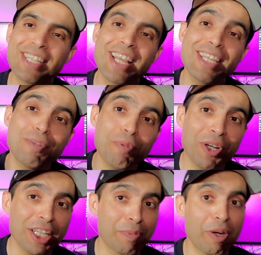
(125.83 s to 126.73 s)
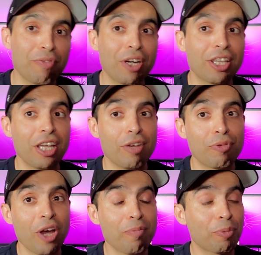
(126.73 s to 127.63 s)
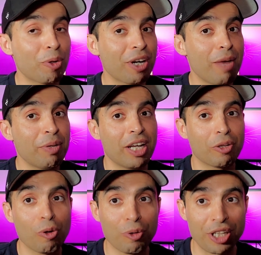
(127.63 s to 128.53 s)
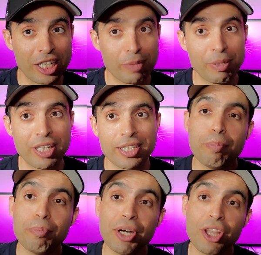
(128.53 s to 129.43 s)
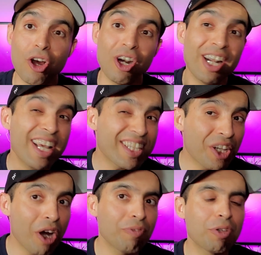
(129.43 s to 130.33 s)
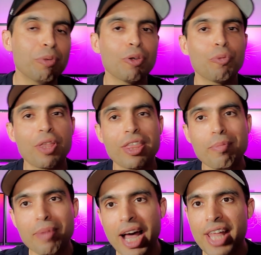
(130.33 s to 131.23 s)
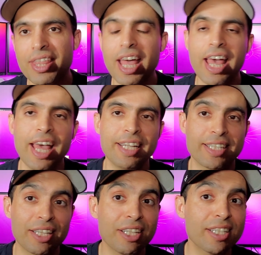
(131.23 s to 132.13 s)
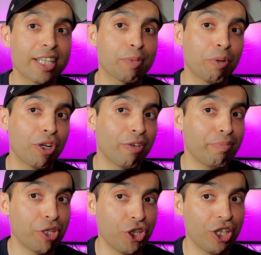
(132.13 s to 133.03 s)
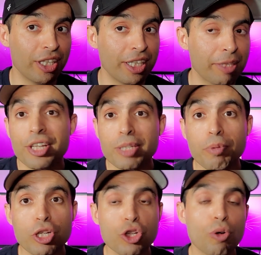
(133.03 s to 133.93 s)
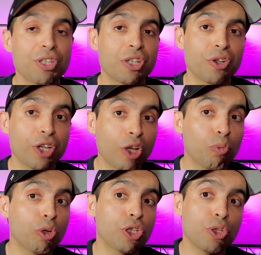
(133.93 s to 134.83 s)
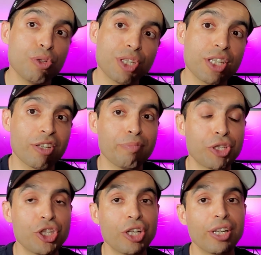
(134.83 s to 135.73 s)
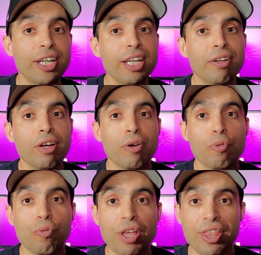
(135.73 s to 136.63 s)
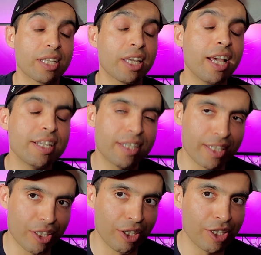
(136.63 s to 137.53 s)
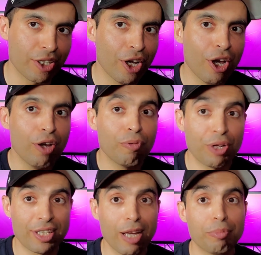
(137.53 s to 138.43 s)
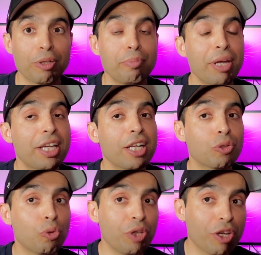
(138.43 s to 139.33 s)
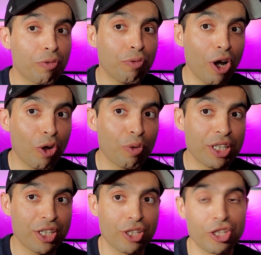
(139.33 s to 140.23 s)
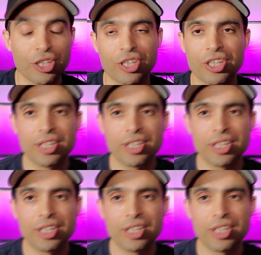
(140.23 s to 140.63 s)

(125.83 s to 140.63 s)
This book is perfect if you have programming and coding experience, but are less comfortable with the math and statistics part of machine learning. This book shows real-world uses of machine learning with case studies. For example, making Twitter followers suggestions.